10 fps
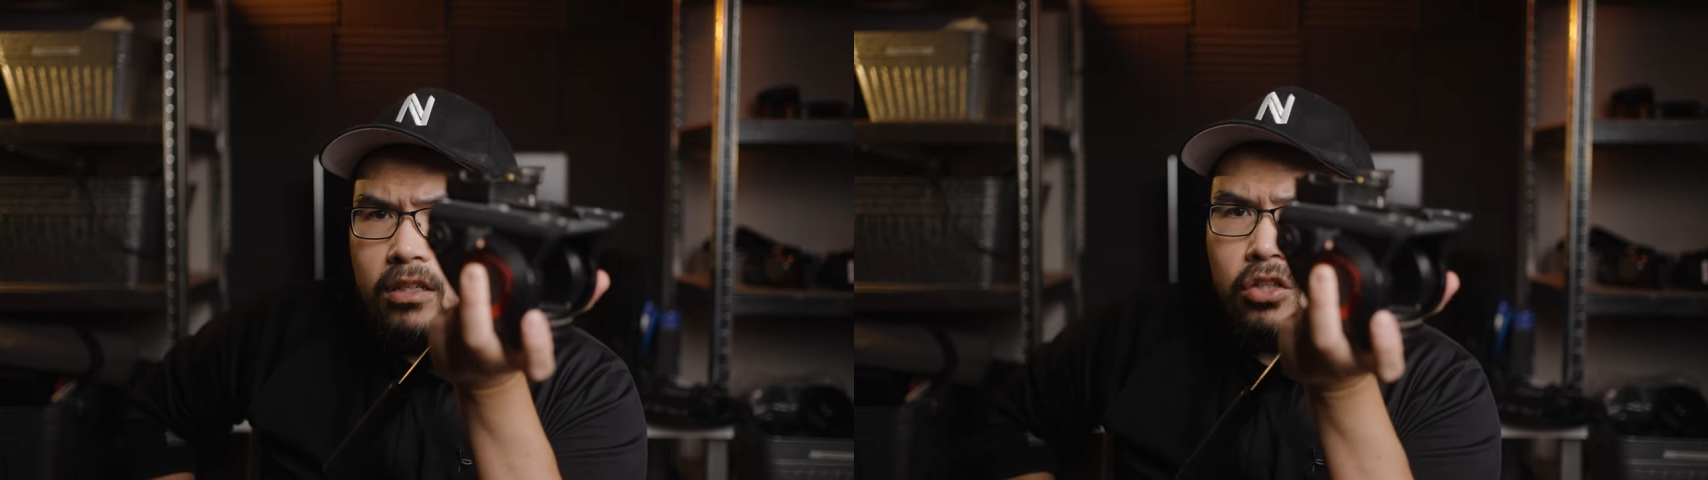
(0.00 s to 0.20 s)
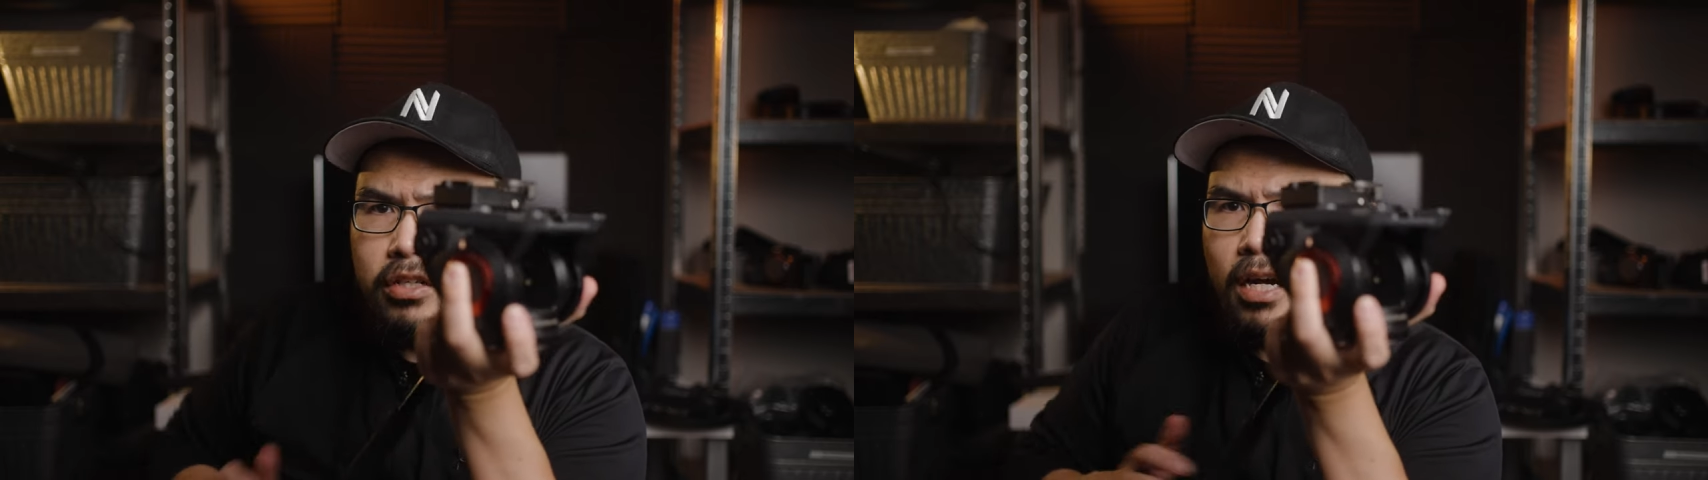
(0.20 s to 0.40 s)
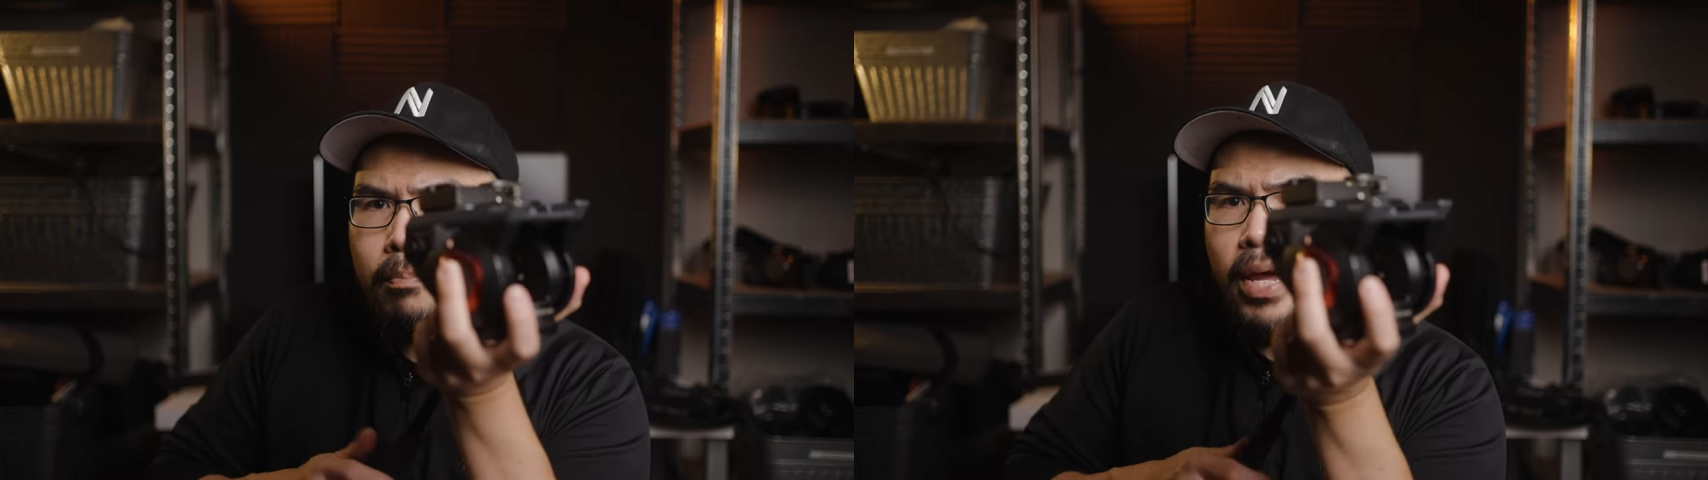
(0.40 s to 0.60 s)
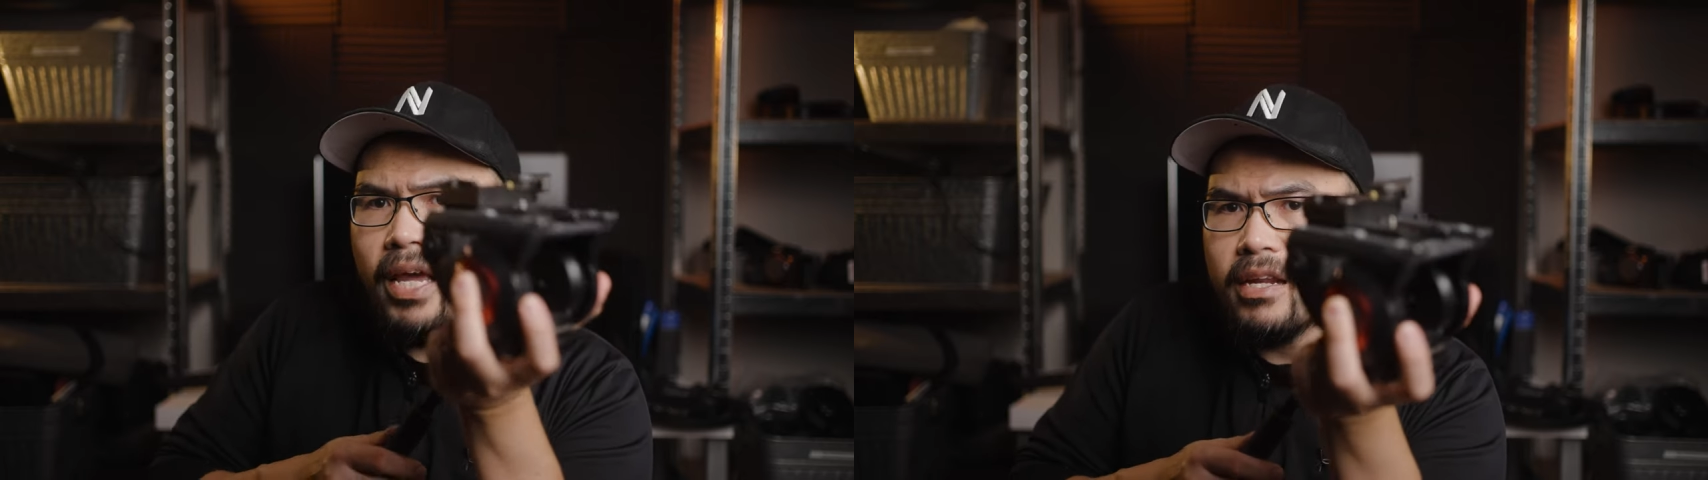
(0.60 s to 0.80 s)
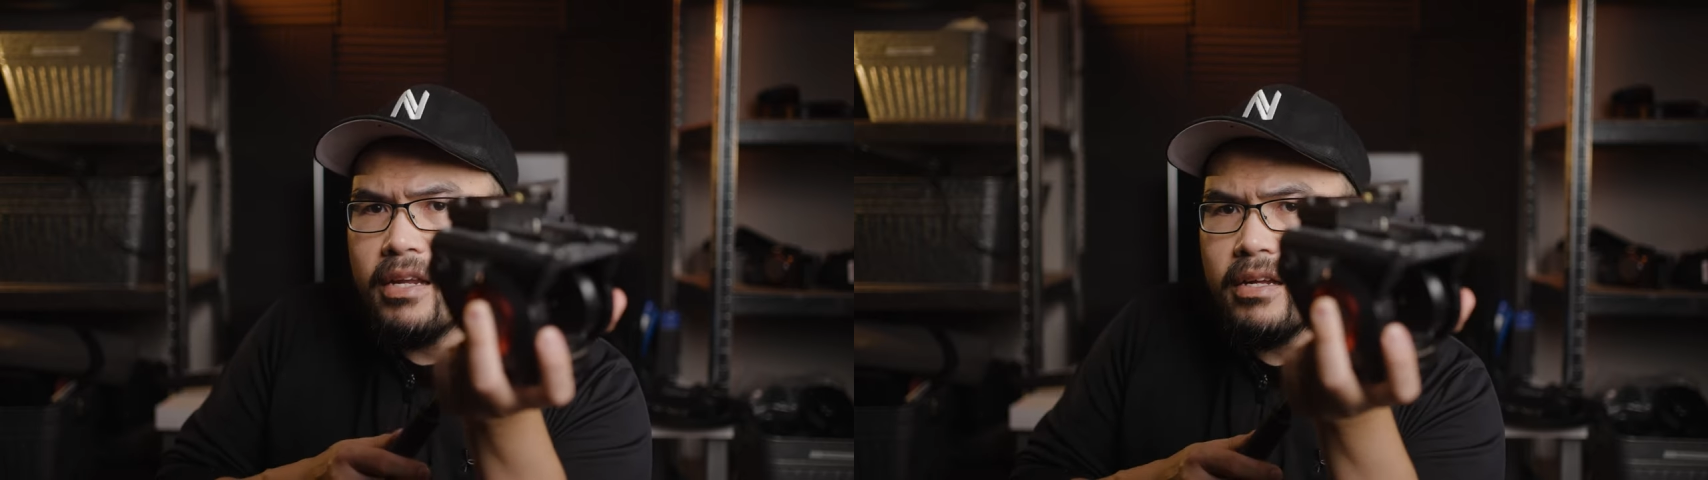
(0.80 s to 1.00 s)
You're not
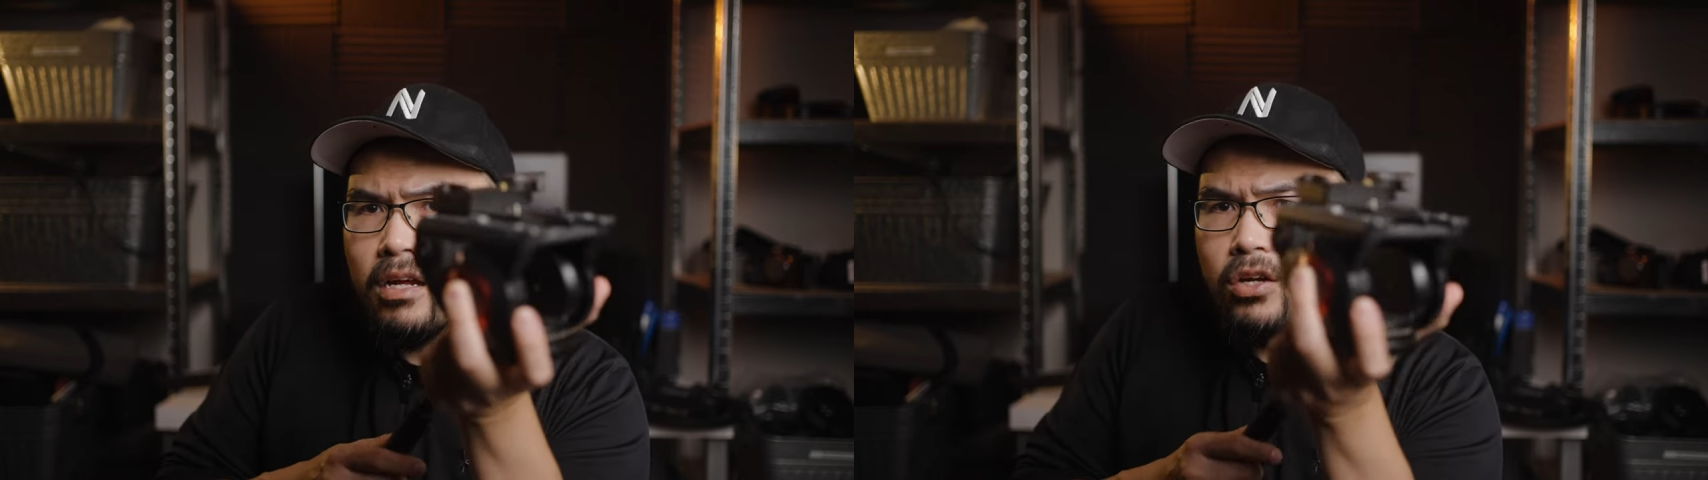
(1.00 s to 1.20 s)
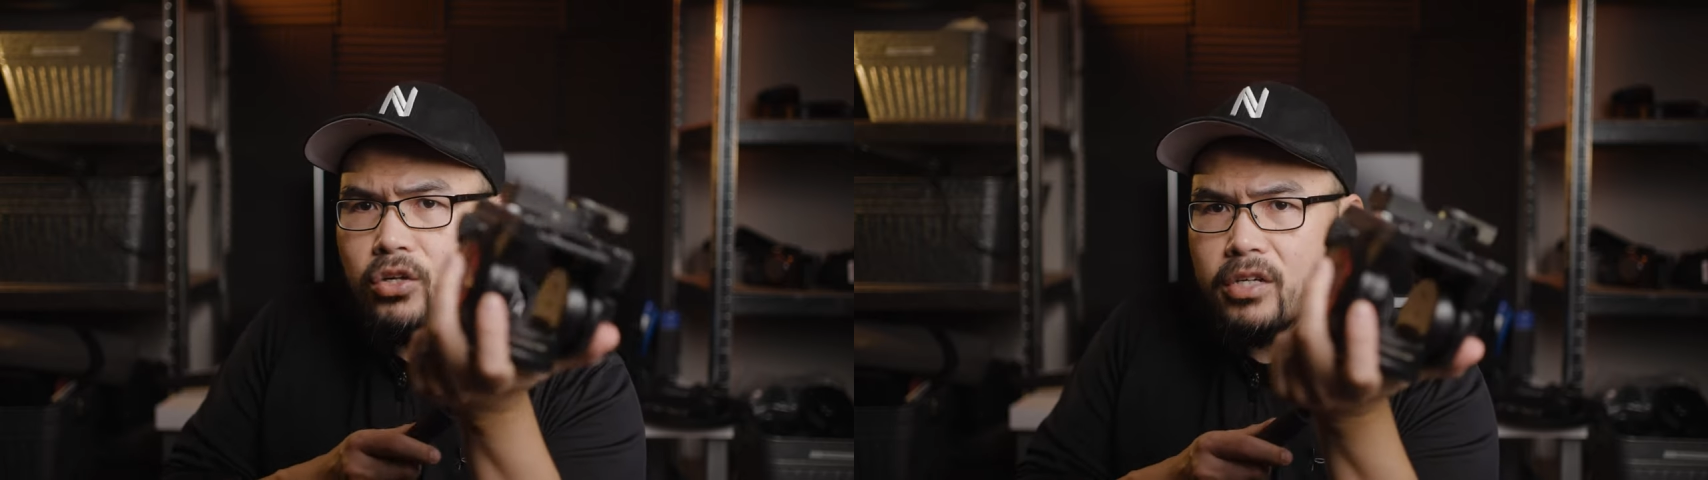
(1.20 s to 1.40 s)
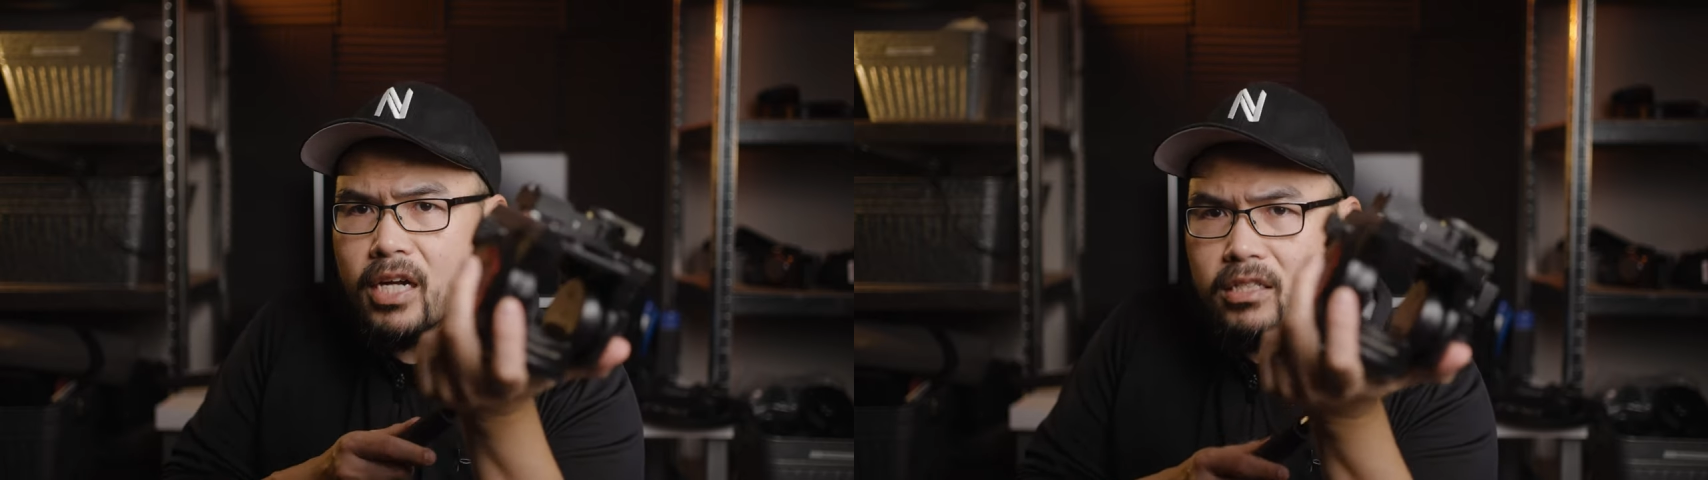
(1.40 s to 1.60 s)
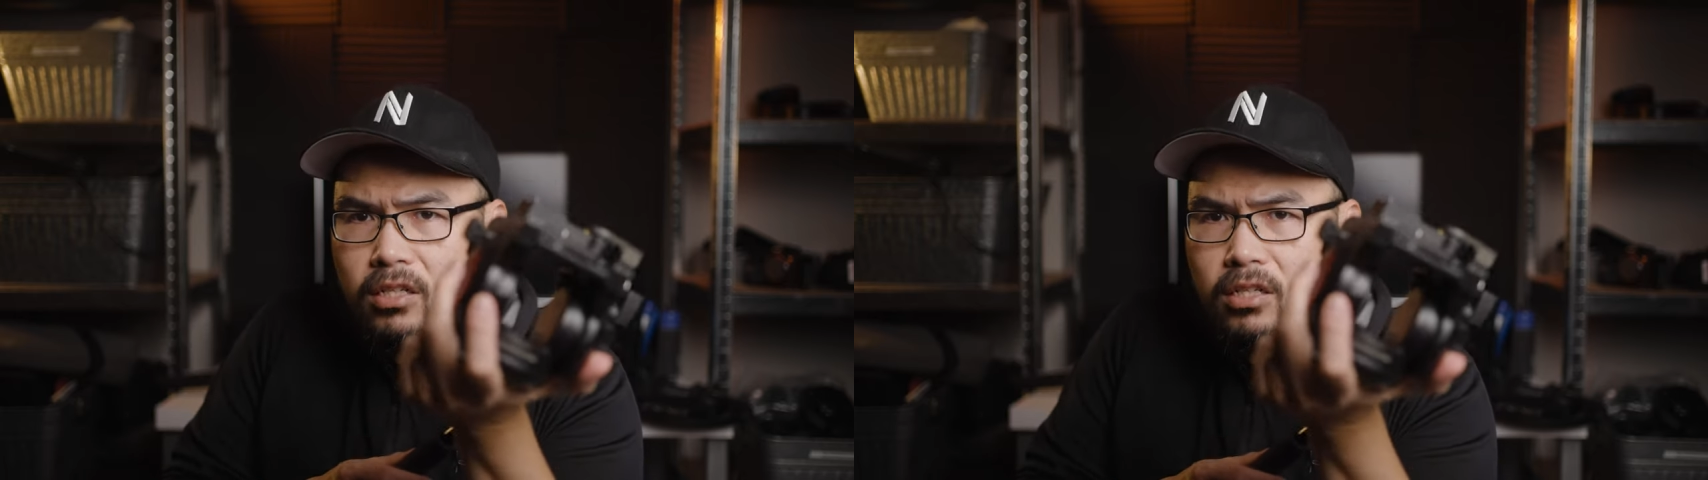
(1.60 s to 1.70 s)
panning, you're not